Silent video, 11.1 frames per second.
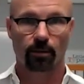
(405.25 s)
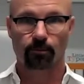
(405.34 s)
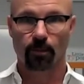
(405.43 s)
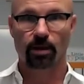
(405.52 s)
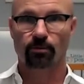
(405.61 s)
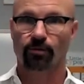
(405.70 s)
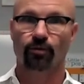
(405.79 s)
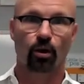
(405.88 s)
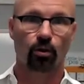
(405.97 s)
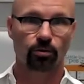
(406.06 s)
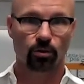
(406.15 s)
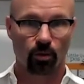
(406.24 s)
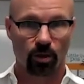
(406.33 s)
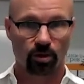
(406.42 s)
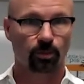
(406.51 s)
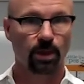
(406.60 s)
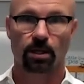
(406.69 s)
microphones or
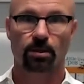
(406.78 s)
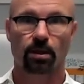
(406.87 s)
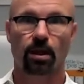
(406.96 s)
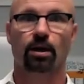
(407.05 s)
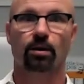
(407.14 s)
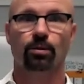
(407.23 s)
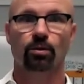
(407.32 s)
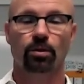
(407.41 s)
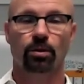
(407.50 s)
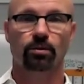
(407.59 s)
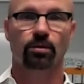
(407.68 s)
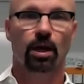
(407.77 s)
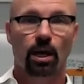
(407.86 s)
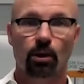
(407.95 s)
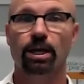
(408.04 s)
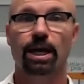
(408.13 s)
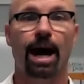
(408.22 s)
speaking to their computers, it
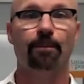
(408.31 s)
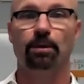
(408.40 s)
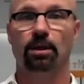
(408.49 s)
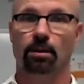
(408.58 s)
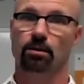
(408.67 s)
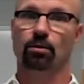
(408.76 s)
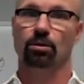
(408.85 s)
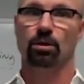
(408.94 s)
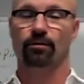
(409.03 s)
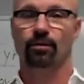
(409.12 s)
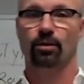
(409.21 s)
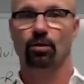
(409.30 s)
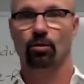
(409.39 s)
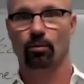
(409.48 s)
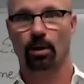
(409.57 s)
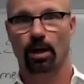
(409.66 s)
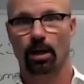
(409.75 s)
would not be conducive to